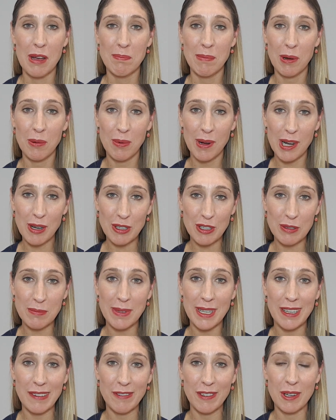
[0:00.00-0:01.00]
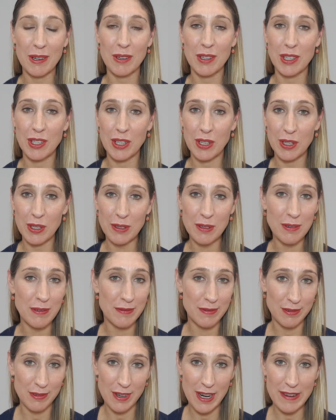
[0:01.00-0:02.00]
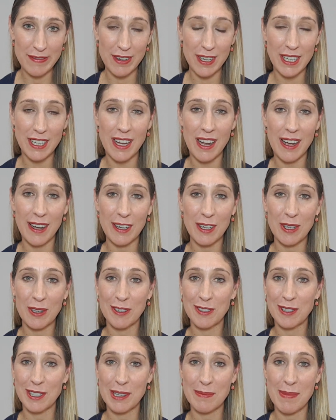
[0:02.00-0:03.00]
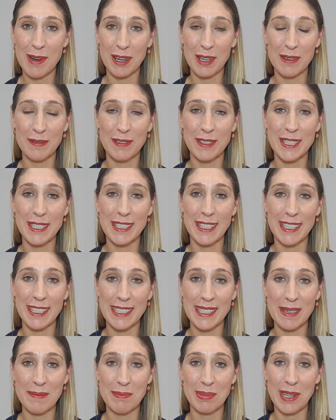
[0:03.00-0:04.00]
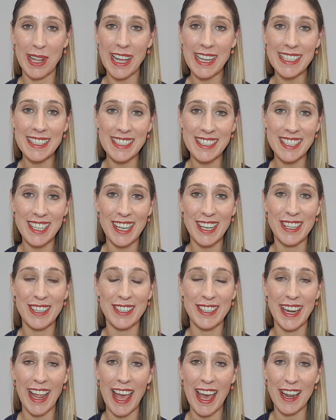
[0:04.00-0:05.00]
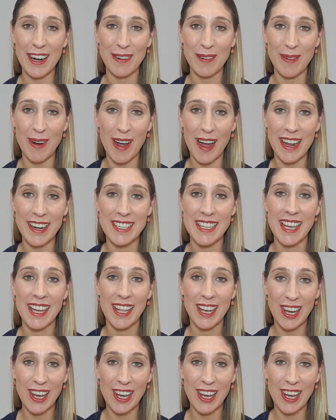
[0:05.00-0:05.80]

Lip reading: But welcome if you're new. Forever Young Autobiographies is the place to learn how to write